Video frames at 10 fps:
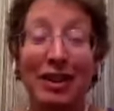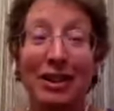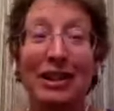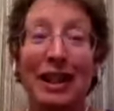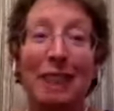
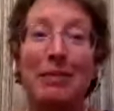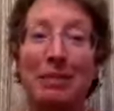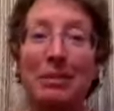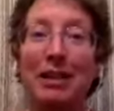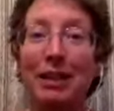claims
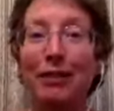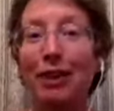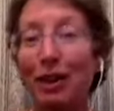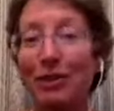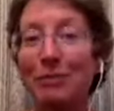himself,
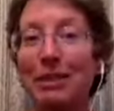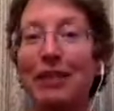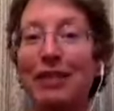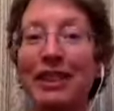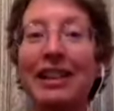calls
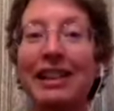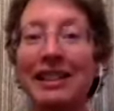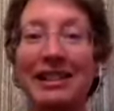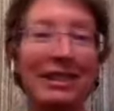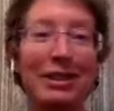himself a
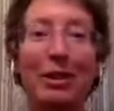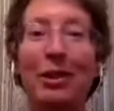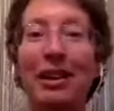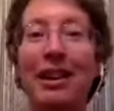nihilist, and so